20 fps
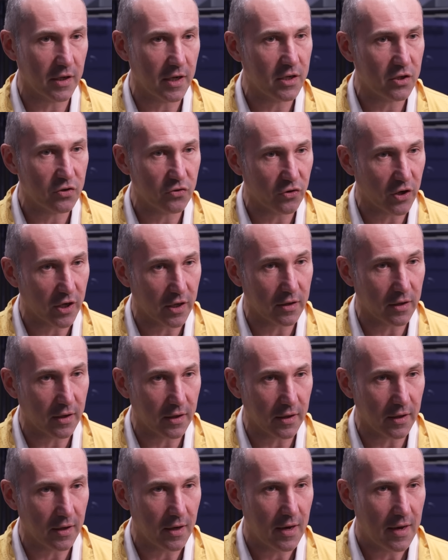to history, and
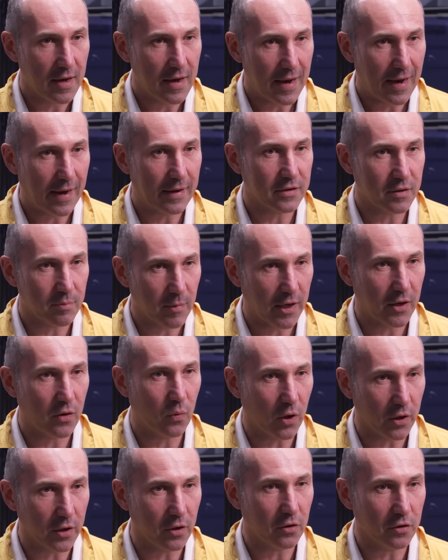I had to make
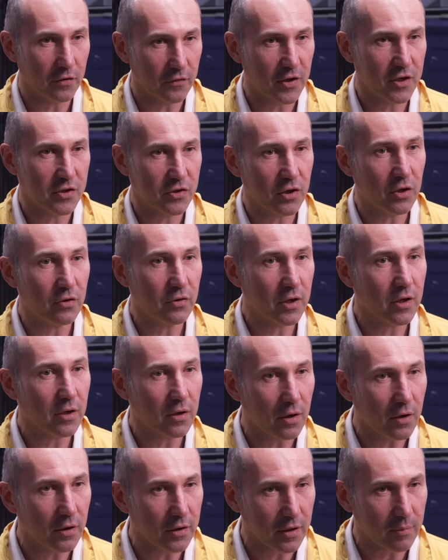quite a lot of
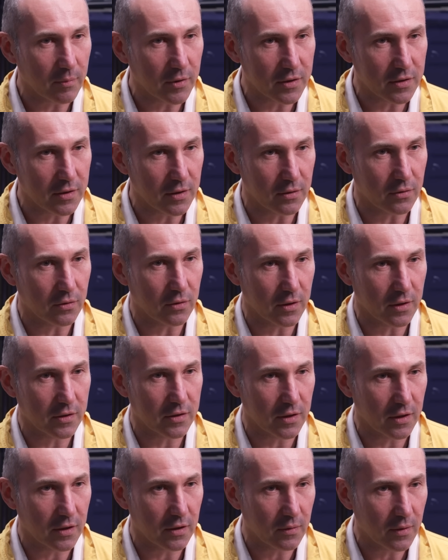historical arguments in order
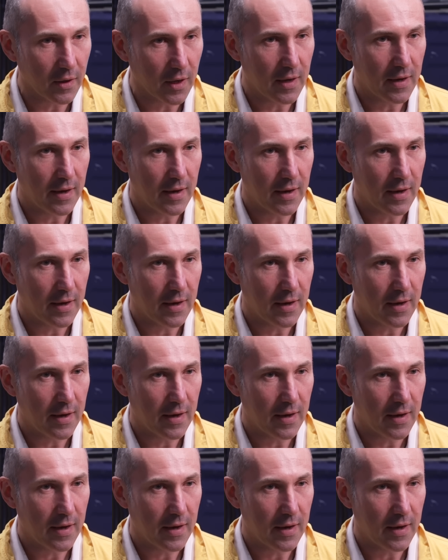to